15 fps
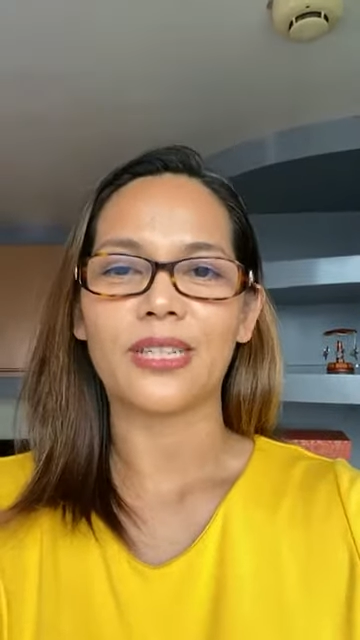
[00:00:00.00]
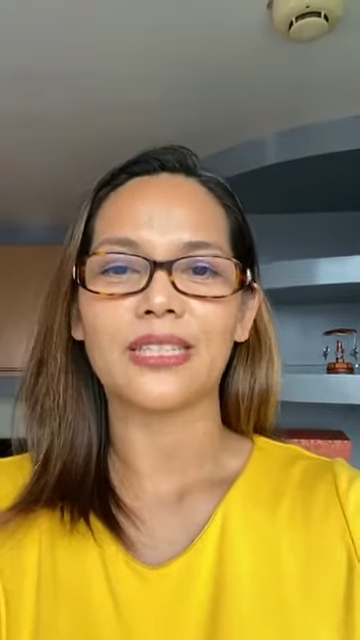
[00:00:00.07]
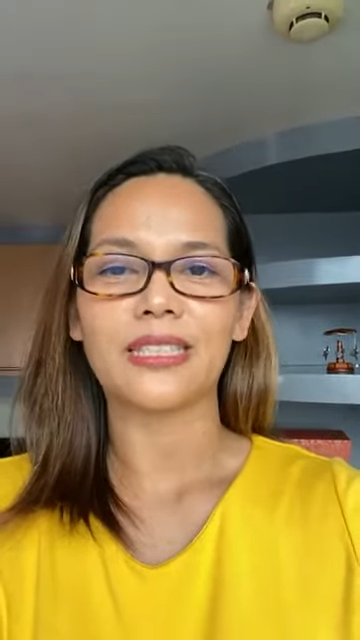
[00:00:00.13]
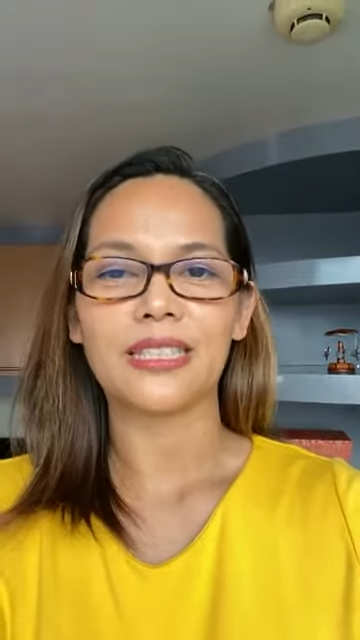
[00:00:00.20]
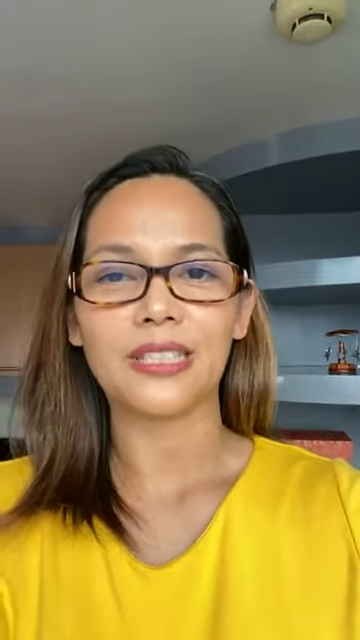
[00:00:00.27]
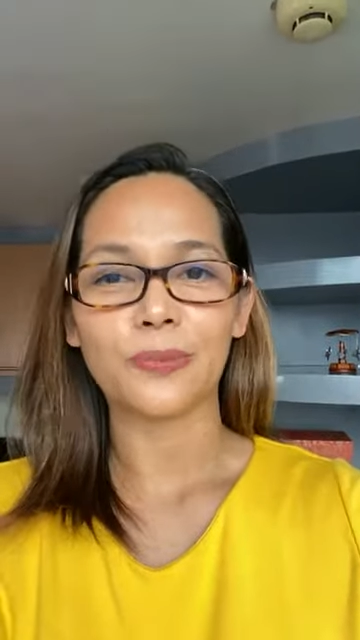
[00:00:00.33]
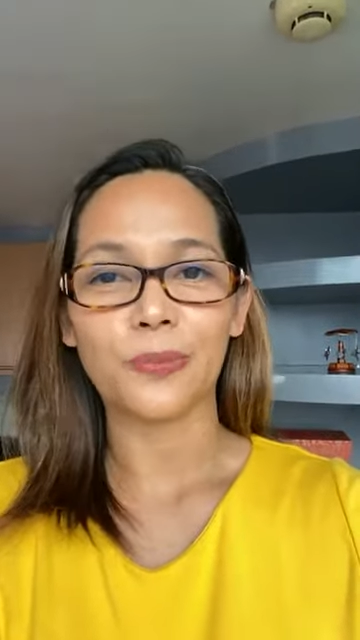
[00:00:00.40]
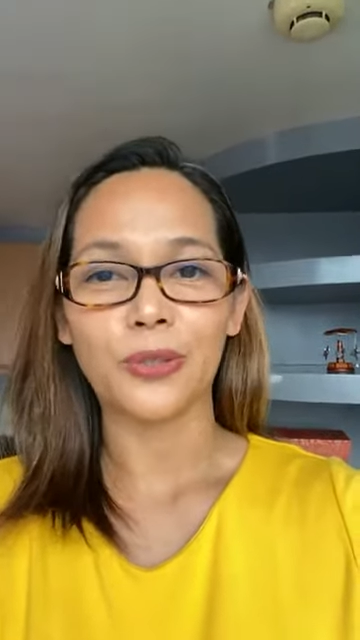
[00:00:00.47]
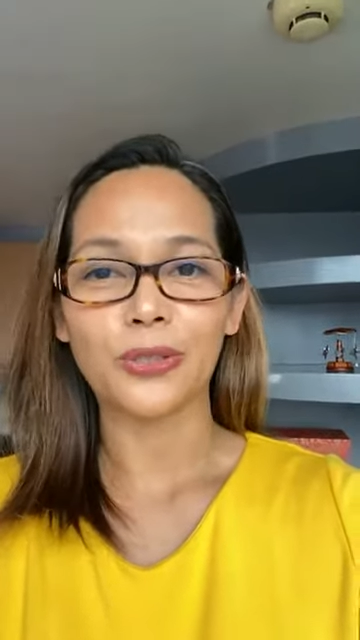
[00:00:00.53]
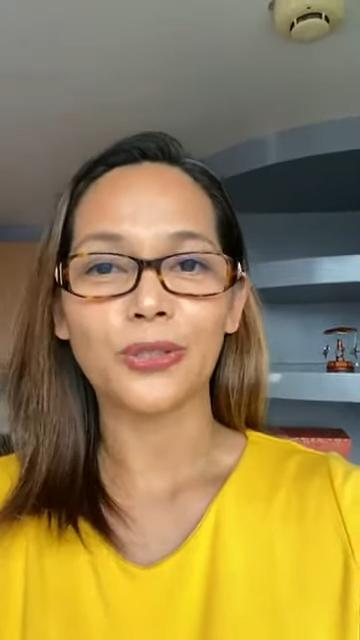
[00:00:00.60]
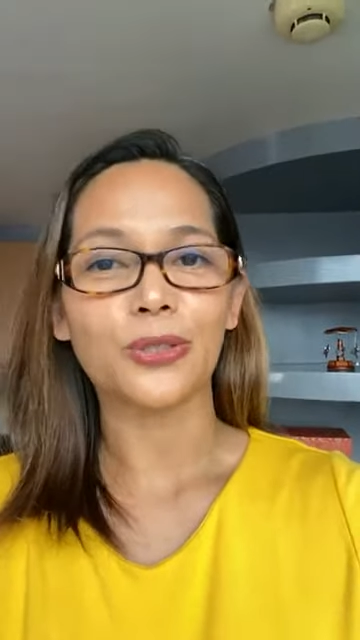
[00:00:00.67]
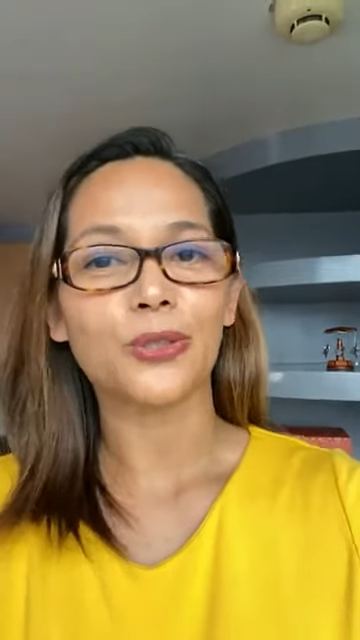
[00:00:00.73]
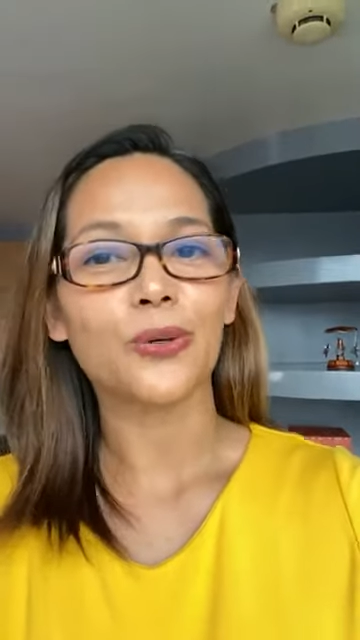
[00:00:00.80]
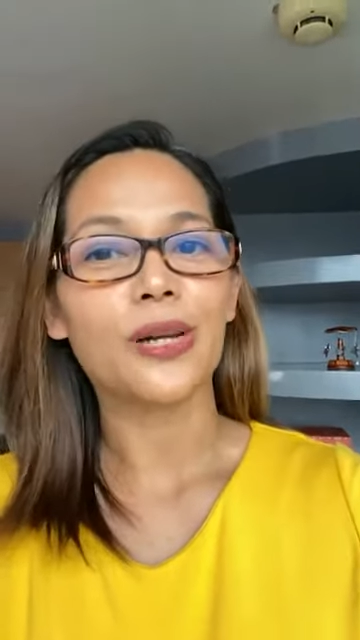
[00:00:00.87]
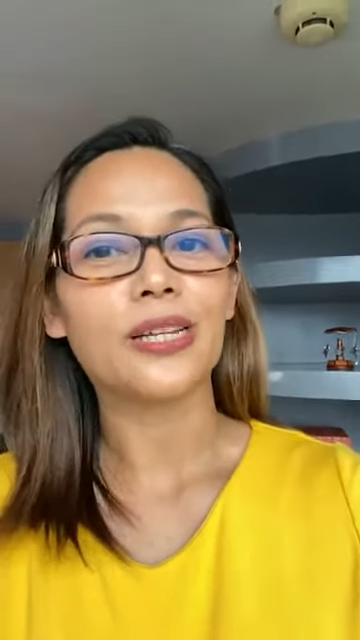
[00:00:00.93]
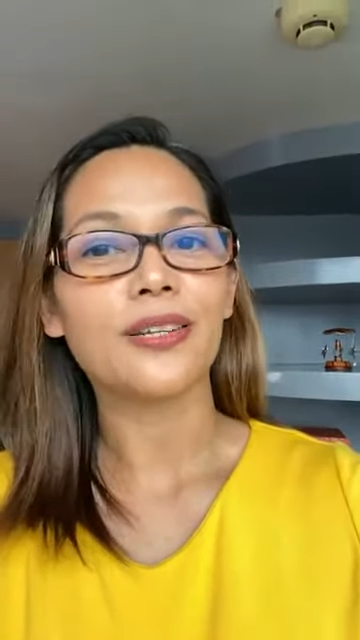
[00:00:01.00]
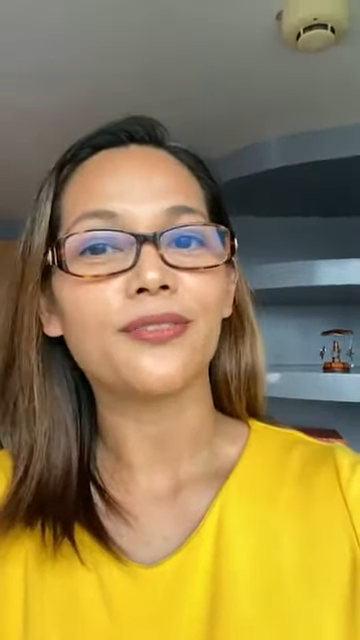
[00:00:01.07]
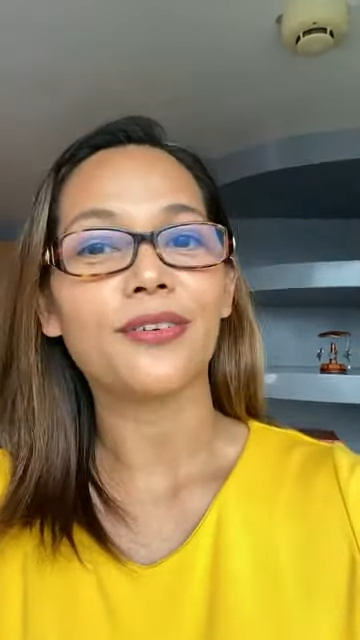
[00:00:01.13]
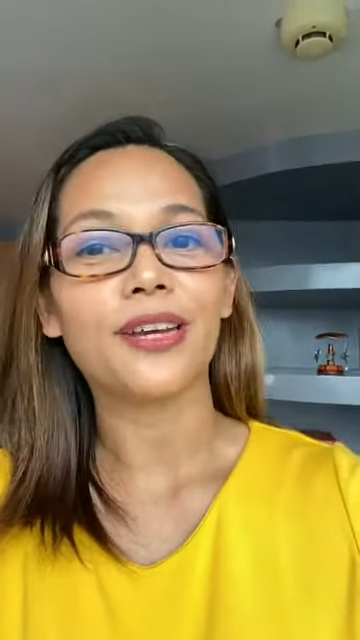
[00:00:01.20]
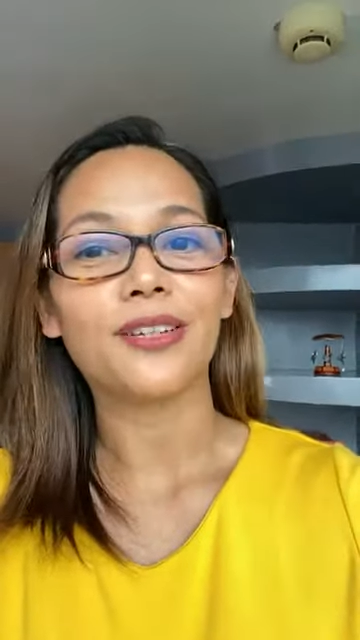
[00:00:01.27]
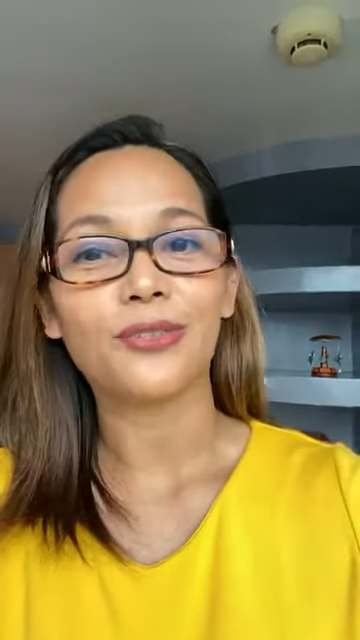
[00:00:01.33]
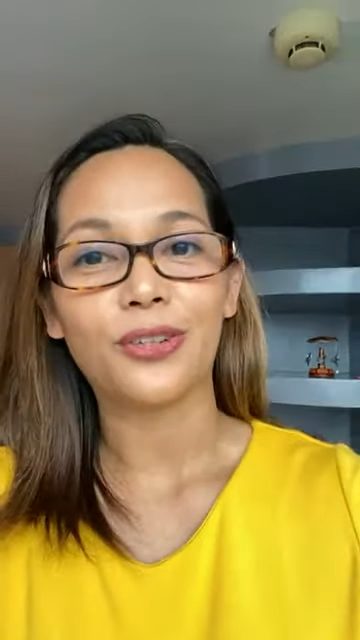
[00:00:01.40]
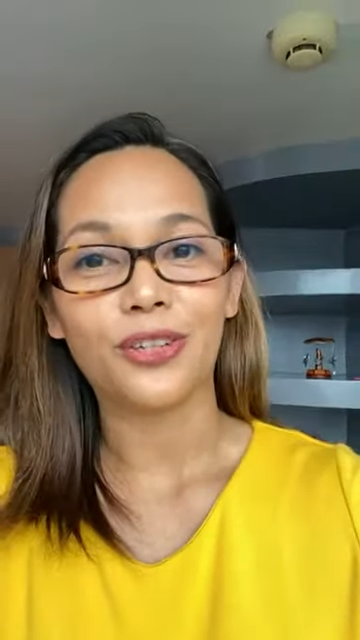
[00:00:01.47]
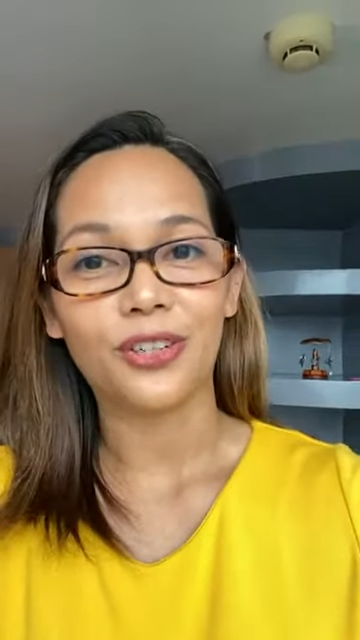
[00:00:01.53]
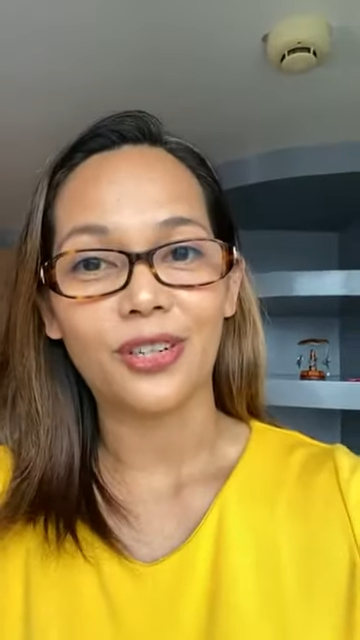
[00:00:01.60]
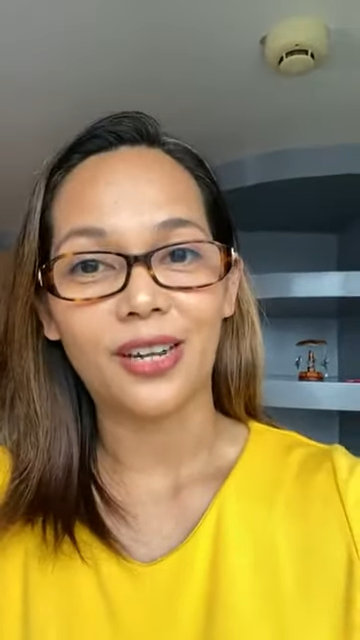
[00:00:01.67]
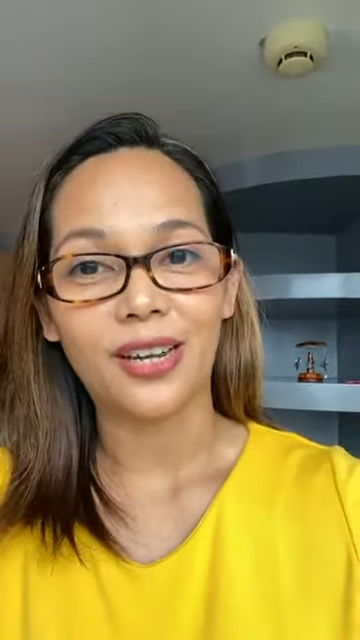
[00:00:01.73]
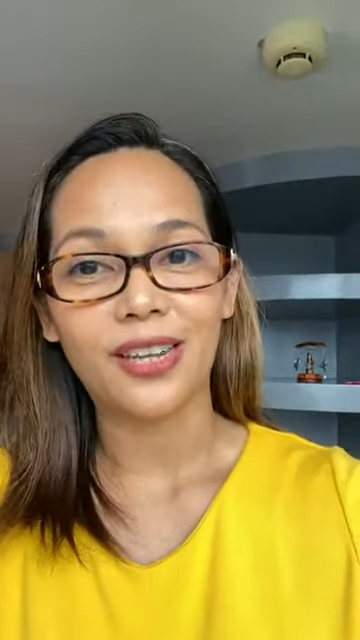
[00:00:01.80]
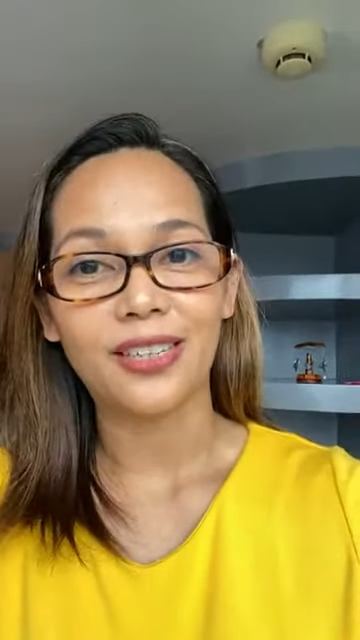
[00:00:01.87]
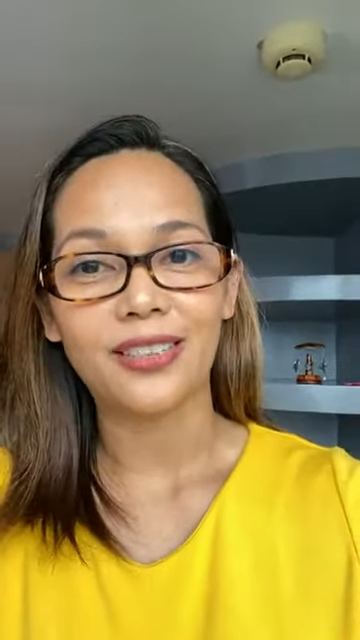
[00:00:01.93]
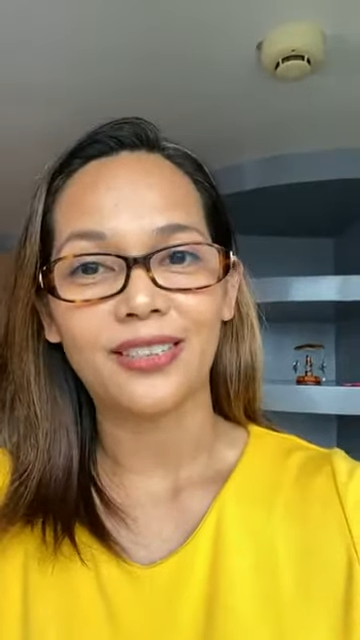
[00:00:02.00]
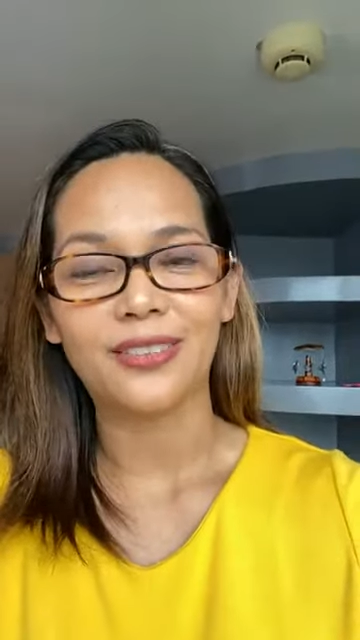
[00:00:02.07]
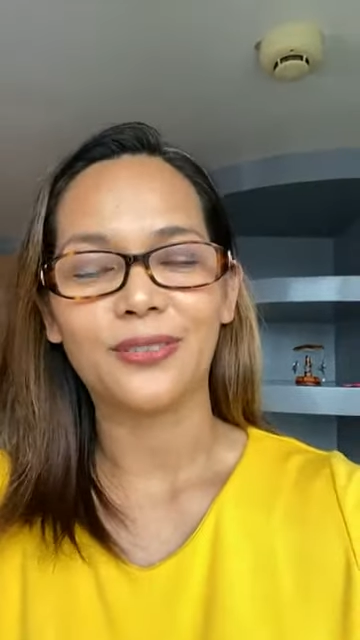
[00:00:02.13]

is this person qualified or not.